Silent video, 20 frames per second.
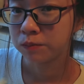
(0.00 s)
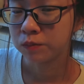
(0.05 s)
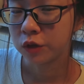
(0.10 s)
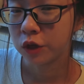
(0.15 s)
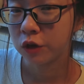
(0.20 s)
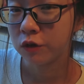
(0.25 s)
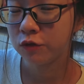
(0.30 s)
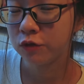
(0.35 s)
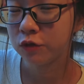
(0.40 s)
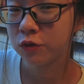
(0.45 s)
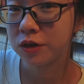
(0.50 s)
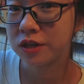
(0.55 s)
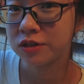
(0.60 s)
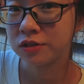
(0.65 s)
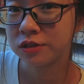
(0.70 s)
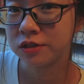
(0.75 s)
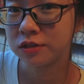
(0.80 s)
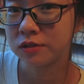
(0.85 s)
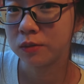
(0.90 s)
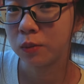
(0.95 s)
Tofu
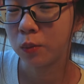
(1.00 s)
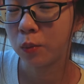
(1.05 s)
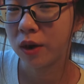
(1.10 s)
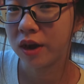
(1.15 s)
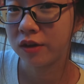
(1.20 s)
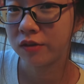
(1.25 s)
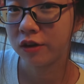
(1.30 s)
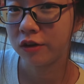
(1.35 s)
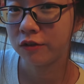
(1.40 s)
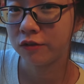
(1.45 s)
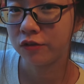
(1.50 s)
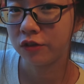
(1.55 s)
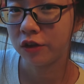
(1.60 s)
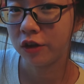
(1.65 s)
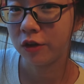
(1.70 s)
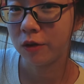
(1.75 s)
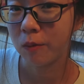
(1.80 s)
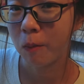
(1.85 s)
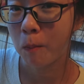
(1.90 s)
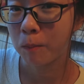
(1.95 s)
is one of
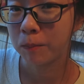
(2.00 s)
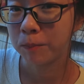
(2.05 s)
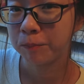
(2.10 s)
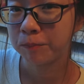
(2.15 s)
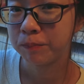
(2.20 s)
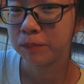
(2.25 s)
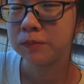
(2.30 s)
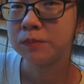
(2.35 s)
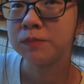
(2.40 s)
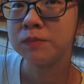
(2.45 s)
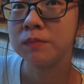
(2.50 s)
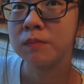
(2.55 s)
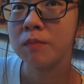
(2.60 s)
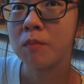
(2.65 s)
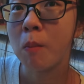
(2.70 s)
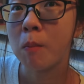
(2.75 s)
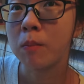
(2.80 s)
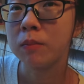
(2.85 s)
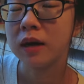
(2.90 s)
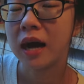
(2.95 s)
the
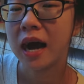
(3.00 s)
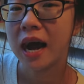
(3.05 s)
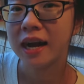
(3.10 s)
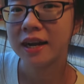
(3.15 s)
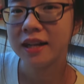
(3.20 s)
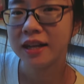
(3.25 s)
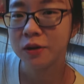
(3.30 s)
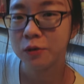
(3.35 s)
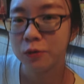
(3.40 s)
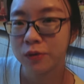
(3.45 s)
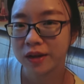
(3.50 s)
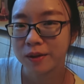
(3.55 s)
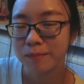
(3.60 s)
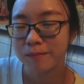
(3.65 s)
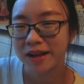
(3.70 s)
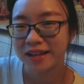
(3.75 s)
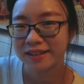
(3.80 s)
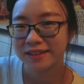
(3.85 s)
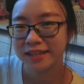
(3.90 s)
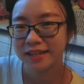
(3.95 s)
highly
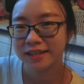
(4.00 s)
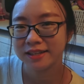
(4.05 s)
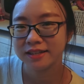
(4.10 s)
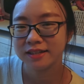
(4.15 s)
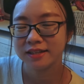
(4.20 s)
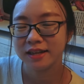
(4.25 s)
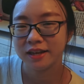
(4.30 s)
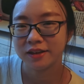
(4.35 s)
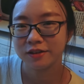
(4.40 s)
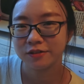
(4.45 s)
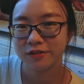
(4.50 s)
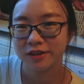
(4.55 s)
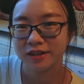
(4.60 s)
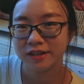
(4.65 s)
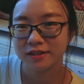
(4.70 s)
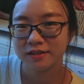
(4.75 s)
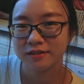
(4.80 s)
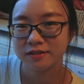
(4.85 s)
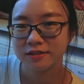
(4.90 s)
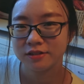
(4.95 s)
recommended
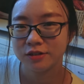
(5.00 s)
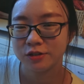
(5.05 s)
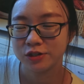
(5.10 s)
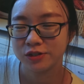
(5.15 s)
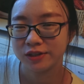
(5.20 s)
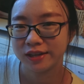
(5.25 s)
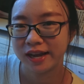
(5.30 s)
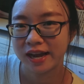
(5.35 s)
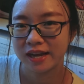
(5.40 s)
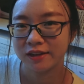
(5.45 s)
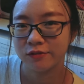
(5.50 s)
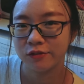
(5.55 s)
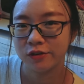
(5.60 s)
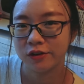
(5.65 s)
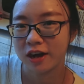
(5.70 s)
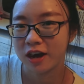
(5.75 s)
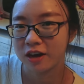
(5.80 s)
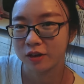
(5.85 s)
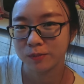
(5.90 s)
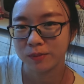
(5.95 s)
ingredients you should get for
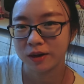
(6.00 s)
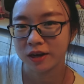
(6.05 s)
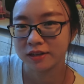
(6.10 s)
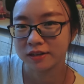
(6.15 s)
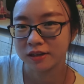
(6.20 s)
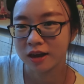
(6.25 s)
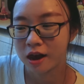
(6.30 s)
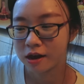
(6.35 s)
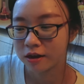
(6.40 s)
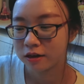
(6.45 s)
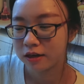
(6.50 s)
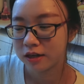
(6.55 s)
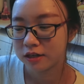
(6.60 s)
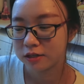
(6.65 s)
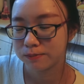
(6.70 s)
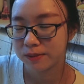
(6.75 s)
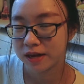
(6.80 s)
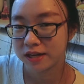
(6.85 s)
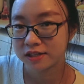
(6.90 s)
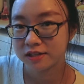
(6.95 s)
the hot pot,
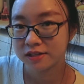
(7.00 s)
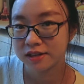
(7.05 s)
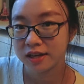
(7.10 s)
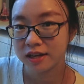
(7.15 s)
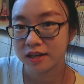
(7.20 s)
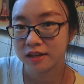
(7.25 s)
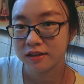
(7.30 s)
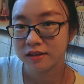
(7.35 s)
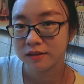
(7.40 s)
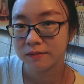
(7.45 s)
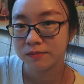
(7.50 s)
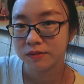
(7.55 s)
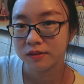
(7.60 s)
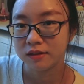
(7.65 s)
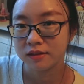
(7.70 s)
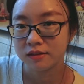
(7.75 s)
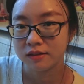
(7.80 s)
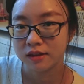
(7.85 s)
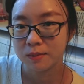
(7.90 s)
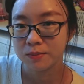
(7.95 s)
especially
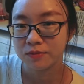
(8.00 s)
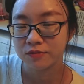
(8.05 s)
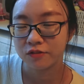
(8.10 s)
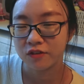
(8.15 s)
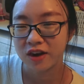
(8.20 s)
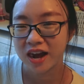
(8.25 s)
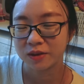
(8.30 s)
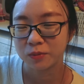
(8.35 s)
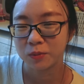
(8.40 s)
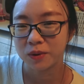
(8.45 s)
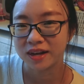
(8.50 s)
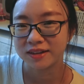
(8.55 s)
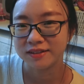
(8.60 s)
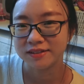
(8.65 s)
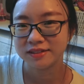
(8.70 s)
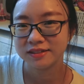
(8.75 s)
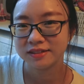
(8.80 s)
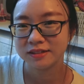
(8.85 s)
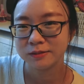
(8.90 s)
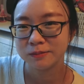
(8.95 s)
the deep fried
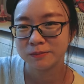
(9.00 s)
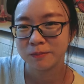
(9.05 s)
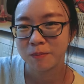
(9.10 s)
ones.